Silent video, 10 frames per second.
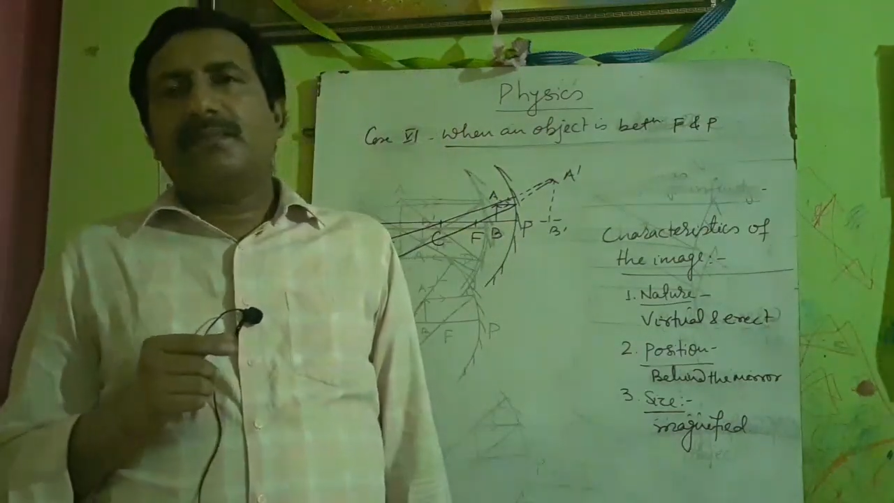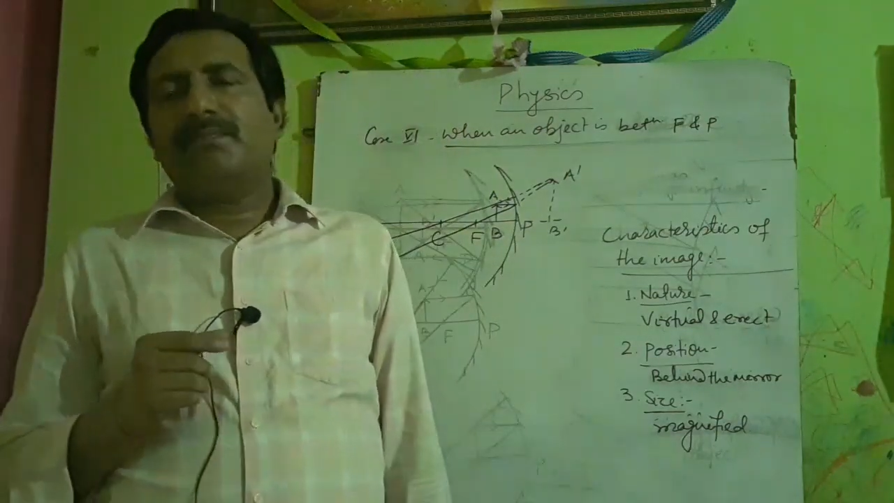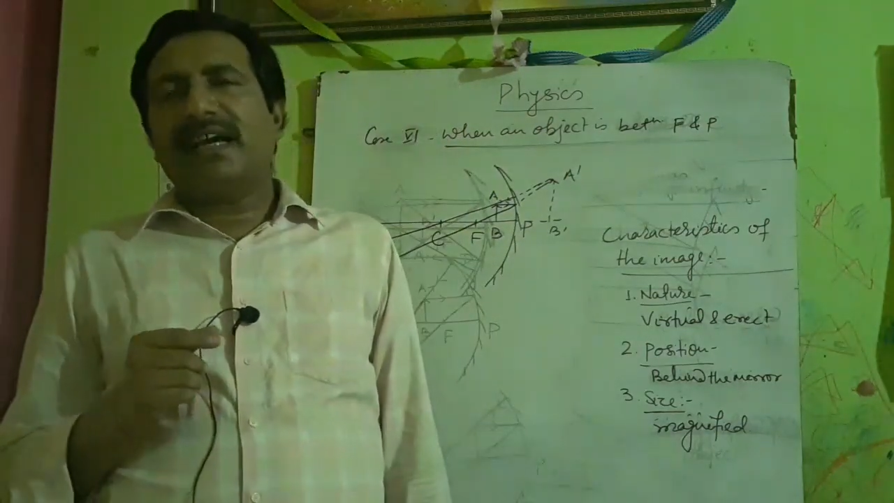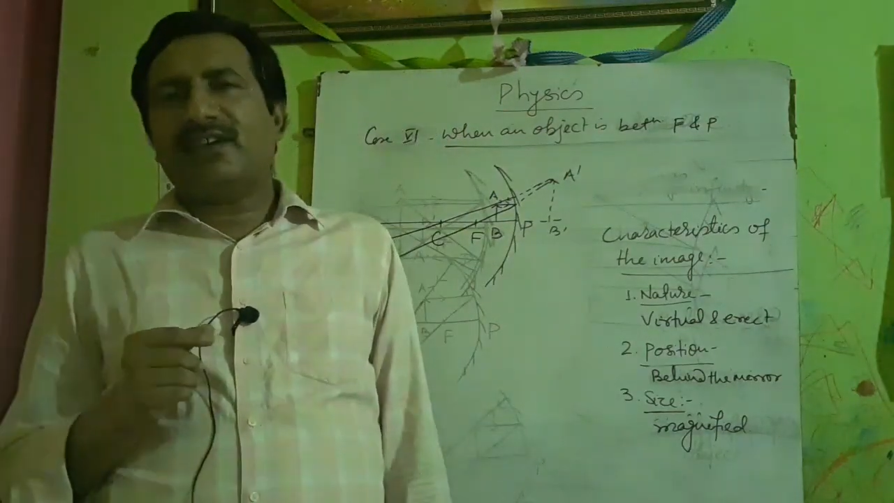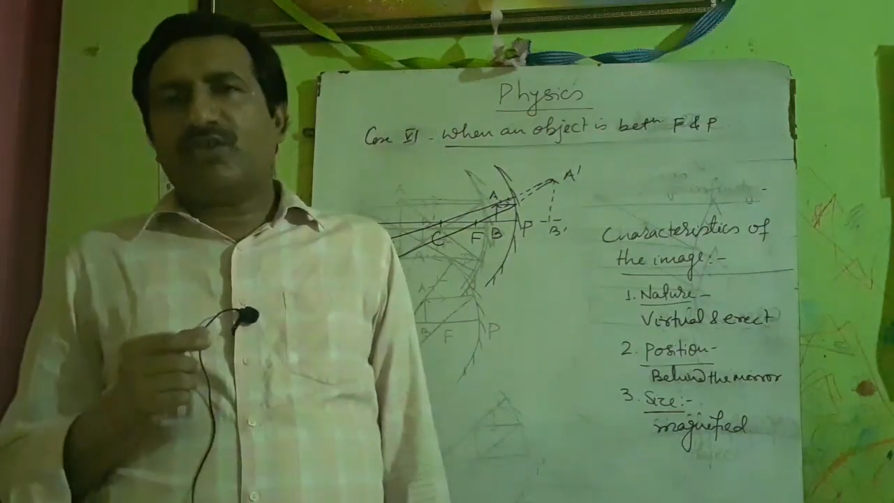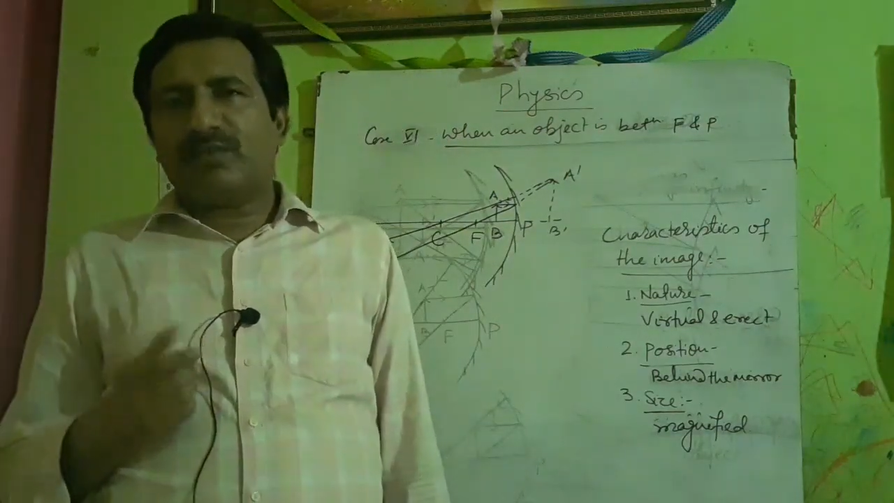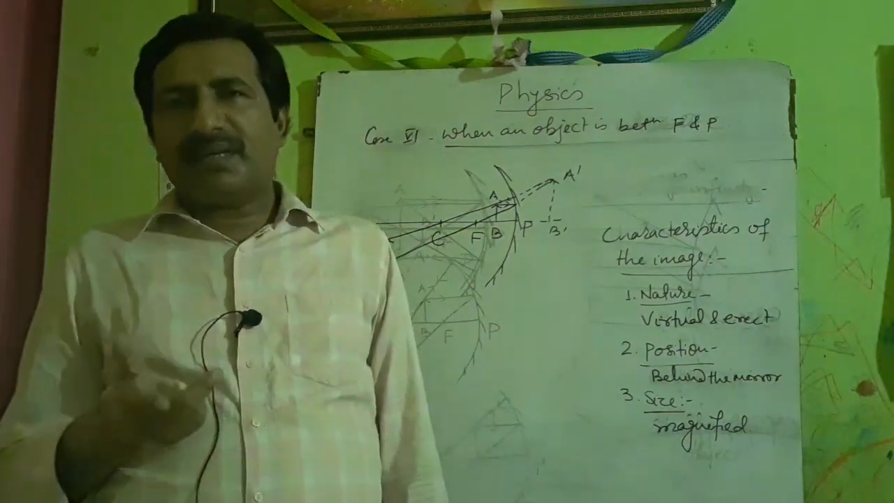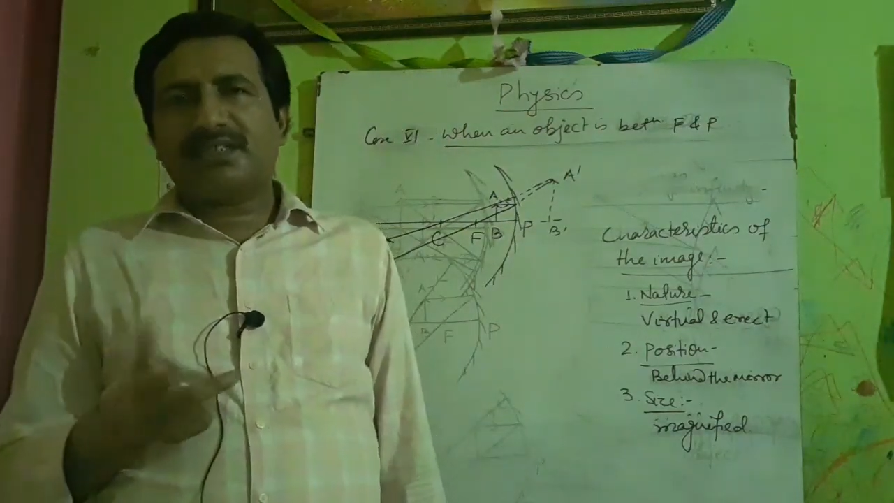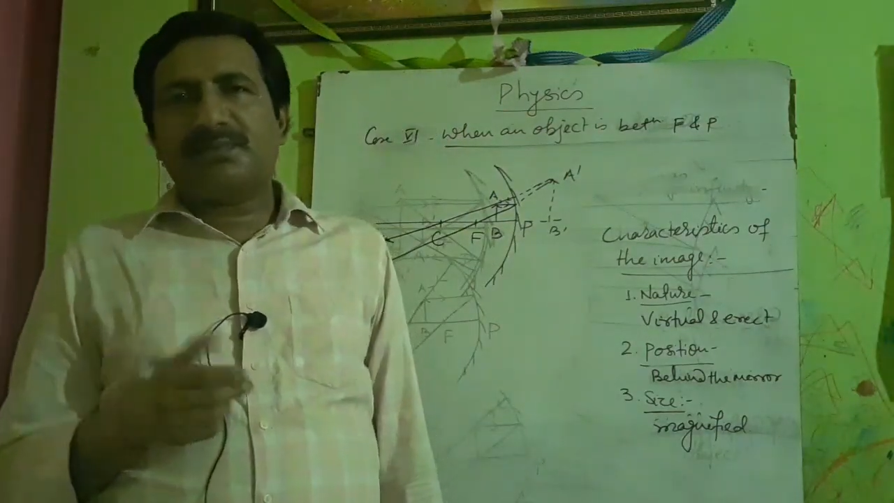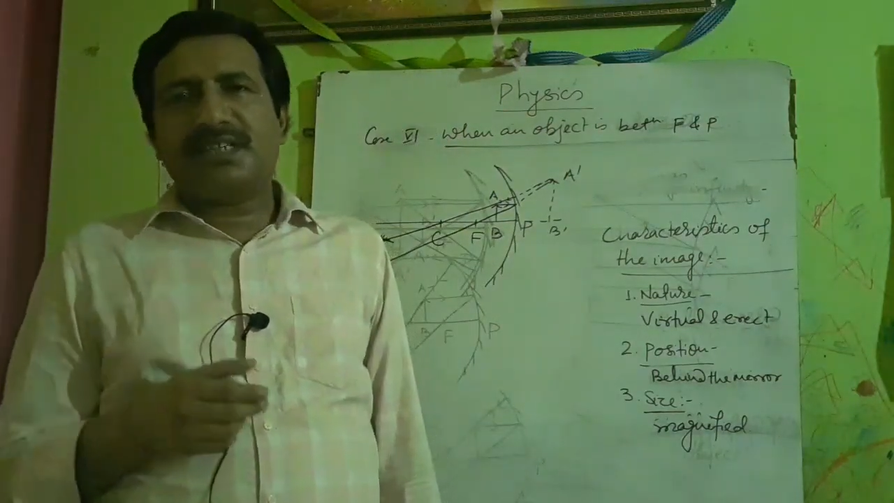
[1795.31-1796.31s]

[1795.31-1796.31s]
by convex